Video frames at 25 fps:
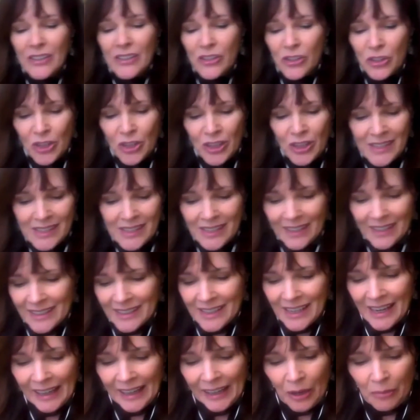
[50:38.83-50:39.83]
just
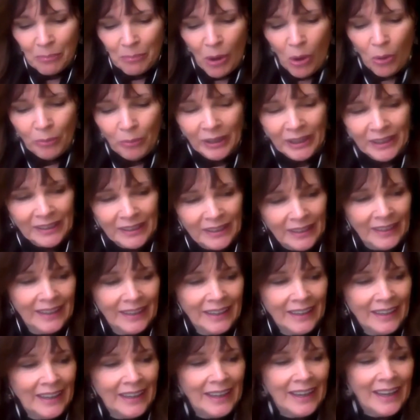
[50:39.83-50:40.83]
take a moment
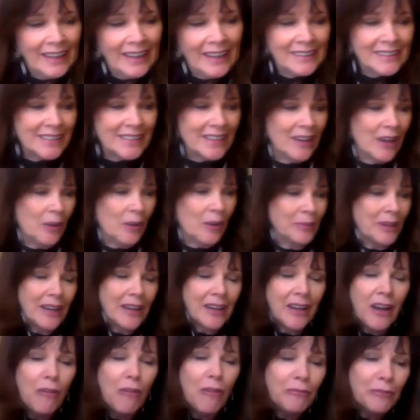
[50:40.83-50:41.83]
and
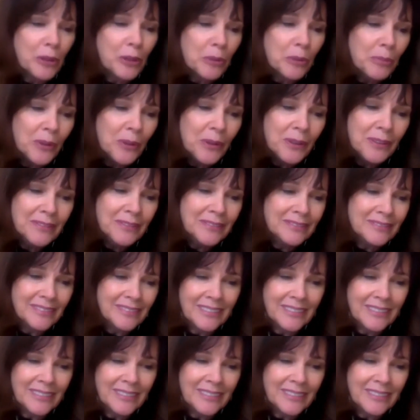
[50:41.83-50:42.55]
get comfortable.